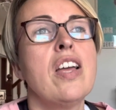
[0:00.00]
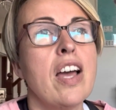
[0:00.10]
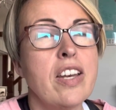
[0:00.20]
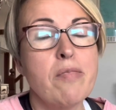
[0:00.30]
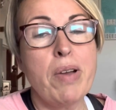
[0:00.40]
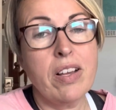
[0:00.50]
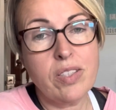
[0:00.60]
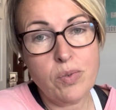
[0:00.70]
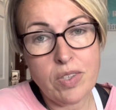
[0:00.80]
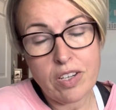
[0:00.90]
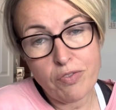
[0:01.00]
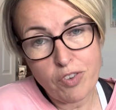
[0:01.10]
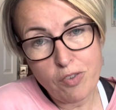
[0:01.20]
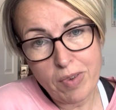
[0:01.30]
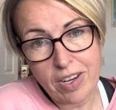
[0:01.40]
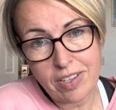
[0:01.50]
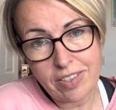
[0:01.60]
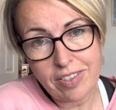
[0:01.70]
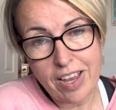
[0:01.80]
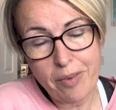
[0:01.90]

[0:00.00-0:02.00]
and it passed within a few minutes.